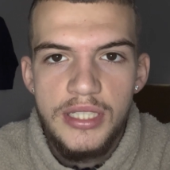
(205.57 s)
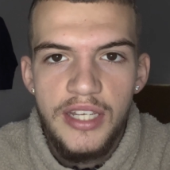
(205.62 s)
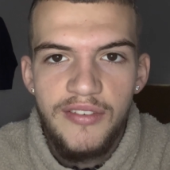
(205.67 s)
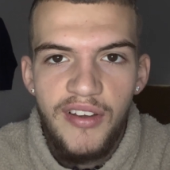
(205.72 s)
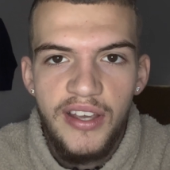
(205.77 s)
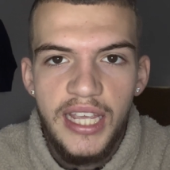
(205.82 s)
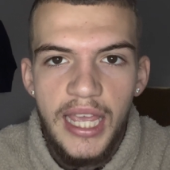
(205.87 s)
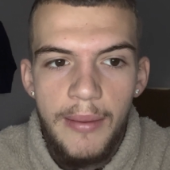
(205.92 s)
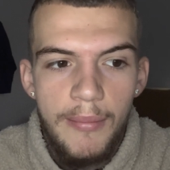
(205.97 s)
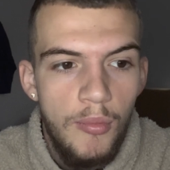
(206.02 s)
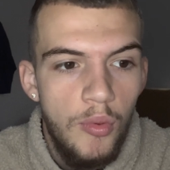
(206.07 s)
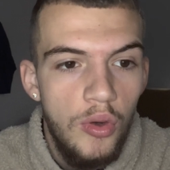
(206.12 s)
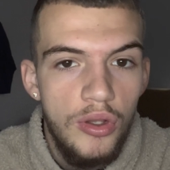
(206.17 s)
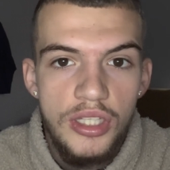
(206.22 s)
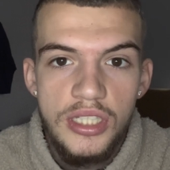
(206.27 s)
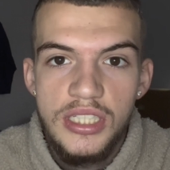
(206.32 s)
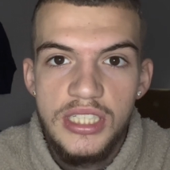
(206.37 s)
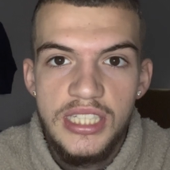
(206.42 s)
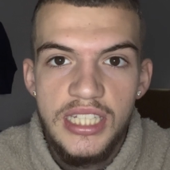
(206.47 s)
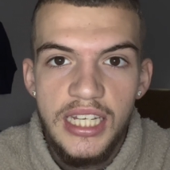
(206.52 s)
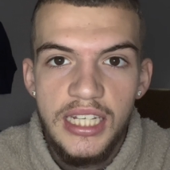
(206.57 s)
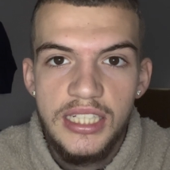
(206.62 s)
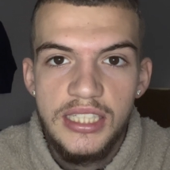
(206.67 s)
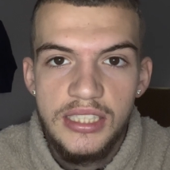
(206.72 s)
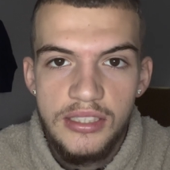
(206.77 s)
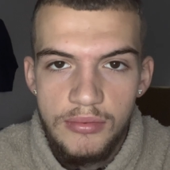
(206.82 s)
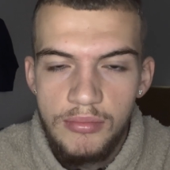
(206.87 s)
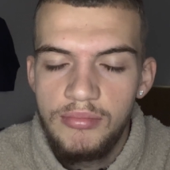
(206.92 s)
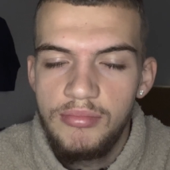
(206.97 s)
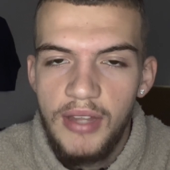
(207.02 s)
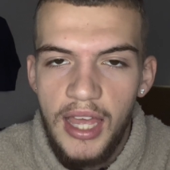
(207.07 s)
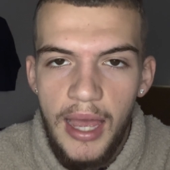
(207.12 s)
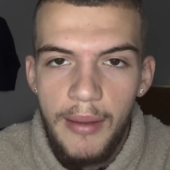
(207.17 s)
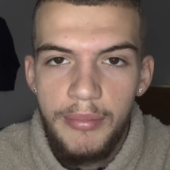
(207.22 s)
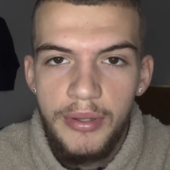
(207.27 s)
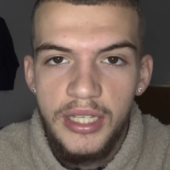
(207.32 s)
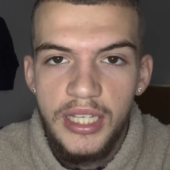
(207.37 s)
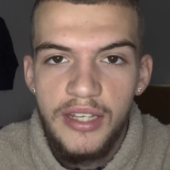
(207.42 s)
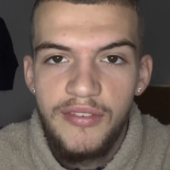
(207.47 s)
If I get more than 6, happy.